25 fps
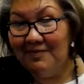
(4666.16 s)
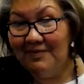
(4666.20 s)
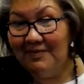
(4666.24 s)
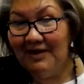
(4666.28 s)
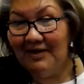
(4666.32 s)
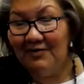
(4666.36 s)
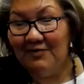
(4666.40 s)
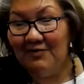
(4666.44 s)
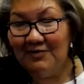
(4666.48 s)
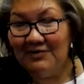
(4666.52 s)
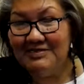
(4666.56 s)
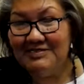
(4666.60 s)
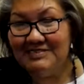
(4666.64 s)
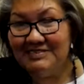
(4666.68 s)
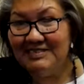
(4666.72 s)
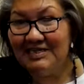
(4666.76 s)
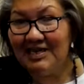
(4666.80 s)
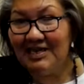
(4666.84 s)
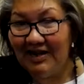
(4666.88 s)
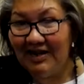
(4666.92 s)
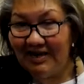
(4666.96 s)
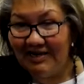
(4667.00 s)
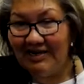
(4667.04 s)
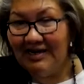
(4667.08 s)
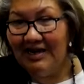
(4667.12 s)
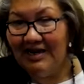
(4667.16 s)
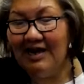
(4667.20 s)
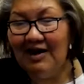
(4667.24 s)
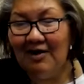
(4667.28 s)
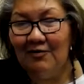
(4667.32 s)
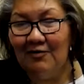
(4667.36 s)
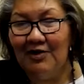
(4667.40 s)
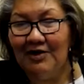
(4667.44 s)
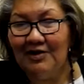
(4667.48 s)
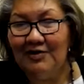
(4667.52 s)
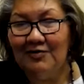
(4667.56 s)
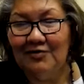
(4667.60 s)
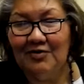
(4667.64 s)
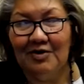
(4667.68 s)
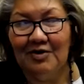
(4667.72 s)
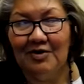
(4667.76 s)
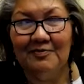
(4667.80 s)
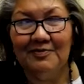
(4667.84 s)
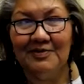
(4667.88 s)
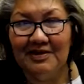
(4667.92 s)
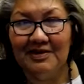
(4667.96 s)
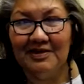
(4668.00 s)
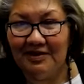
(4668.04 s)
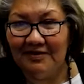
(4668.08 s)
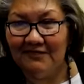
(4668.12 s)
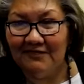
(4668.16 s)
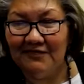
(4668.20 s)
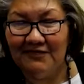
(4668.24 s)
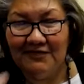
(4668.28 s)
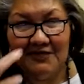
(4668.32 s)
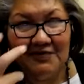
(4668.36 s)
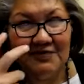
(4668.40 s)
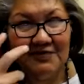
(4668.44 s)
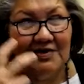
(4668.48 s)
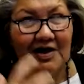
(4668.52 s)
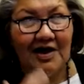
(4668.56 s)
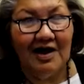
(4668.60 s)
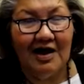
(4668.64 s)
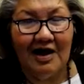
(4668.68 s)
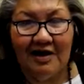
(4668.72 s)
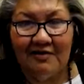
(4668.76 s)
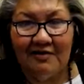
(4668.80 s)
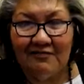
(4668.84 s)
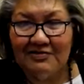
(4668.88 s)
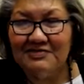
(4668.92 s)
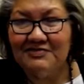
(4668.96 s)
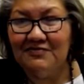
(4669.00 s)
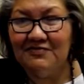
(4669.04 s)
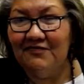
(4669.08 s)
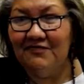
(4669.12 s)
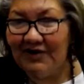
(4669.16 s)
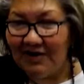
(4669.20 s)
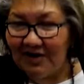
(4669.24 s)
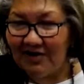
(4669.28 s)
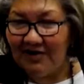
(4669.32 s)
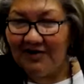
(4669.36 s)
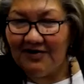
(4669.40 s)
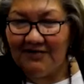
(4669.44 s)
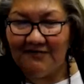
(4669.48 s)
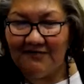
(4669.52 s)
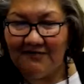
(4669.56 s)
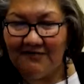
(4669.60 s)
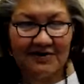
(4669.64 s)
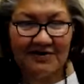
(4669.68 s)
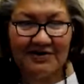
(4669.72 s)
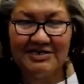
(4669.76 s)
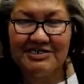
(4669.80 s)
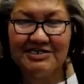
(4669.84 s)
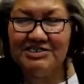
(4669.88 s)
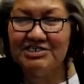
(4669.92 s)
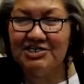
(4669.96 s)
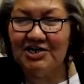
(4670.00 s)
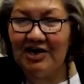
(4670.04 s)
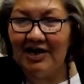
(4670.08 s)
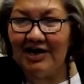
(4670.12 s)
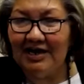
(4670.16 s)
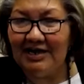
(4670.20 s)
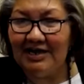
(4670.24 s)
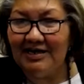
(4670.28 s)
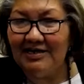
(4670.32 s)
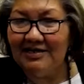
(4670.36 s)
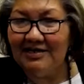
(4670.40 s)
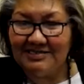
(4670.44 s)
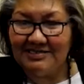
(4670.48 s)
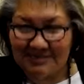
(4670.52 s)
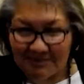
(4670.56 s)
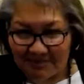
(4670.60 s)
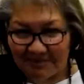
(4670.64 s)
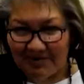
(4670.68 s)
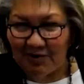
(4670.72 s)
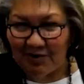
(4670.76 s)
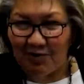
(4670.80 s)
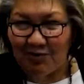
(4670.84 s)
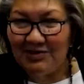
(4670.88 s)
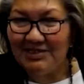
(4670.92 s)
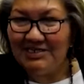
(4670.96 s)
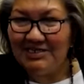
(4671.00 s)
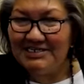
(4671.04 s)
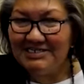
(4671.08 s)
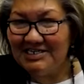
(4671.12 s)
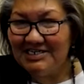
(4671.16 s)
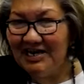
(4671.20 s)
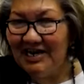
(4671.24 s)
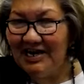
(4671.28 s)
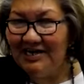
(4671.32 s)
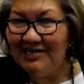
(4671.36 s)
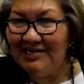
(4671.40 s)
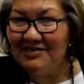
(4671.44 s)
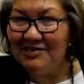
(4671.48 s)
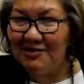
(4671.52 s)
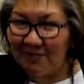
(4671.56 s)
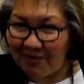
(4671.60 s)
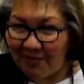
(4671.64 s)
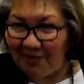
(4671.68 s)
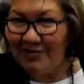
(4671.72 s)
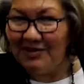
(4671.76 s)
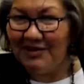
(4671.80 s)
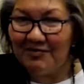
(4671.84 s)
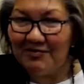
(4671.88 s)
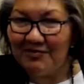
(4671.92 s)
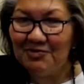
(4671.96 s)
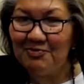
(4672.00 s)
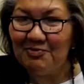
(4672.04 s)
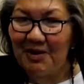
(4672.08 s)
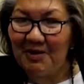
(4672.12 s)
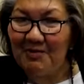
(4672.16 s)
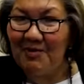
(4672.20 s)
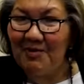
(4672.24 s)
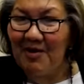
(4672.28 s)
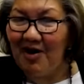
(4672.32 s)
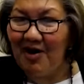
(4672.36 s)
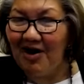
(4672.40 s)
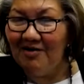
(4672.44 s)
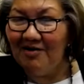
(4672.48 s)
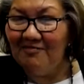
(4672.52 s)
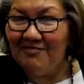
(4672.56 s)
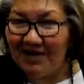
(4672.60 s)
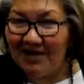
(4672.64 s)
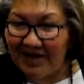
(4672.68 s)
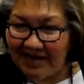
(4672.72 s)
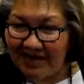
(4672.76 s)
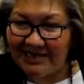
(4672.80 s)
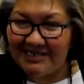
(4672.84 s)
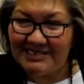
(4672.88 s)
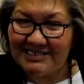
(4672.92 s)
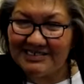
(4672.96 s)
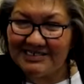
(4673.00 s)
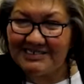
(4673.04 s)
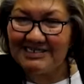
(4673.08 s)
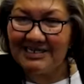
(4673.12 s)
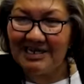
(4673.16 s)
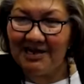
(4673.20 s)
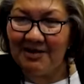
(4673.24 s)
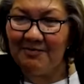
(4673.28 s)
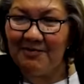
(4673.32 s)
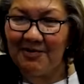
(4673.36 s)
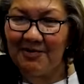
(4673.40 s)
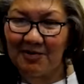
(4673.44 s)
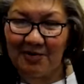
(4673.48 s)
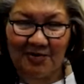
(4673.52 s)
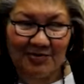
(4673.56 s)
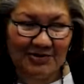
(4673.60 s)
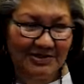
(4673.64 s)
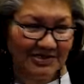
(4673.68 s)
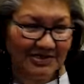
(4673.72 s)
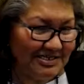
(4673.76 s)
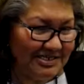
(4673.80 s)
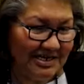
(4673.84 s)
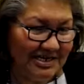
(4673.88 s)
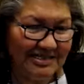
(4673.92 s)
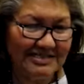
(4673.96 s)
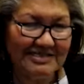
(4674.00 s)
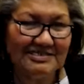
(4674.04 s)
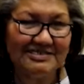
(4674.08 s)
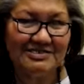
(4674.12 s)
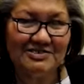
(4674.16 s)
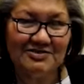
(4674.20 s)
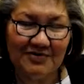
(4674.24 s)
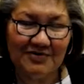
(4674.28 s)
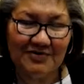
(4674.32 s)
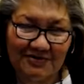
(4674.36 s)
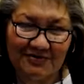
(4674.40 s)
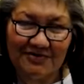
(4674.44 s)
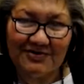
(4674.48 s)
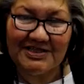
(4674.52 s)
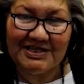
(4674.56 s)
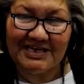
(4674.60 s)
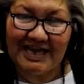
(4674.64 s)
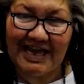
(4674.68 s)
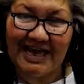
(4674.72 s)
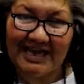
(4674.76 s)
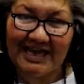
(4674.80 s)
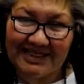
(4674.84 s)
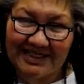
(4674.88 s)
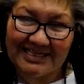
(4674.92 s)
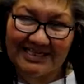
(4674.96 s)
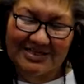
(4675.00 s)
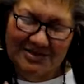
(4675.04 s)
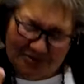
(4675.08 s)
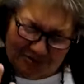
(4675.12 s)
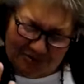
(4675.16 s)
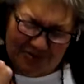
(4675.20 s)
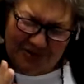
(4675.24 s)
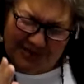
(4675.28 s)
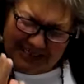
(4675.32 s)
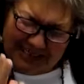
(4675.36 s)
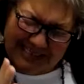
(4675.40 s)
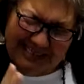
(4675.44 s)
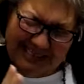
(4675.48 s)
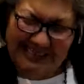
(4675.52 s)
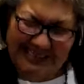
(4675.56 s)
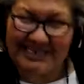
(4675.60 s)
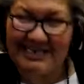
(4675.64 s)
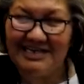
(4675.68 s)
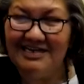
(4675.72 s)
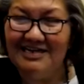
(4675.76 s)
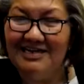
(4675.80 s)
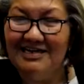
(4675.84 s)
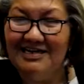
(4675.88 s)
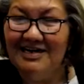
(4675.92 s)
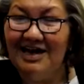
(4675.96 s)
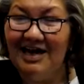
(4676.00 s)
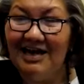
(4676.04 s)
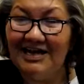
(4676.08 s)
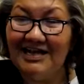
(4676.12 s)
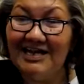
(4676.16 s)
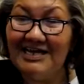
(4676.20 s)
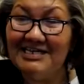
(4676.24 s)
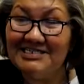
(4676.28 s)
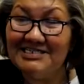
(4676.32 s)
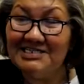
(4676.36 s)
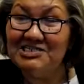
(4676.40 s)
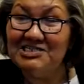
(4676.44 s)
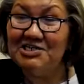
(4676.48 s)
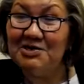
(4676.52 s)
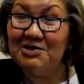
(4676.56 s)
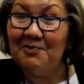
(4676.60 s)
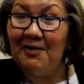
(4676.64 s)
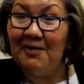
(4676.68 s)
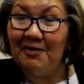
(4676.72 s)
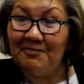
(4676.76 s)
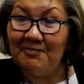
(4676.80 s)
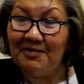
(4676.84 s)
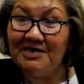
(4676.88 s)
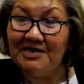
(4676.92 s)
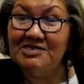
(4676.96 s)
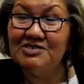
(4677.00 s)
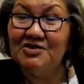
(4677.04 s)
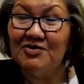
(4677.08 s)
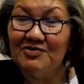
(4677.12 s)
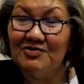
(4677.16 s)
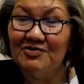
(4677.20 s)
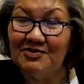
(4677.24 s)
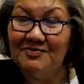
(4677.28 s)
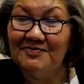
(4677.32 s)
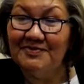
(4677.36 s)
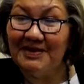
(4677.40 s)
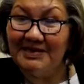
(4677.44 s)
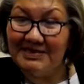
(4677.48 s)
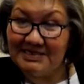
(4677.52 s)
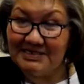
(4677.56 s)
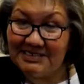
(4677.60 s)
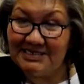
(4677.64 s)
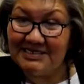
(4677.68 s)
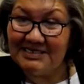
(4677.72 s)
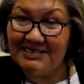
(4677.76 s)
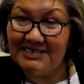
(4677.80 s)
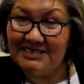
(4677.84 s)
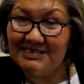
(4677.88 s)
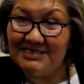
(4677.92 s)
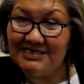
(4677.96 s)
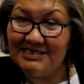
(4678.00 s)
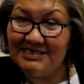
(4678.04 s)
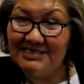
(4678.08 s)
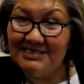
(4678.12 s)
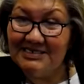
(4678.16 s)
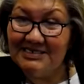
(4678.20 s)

That was kind of how I grew up. And I I was very, very shy because I'm an only child, only with my mom. I just am an only child. And so I really had this really, I guess, a chip on my shoulder, basically.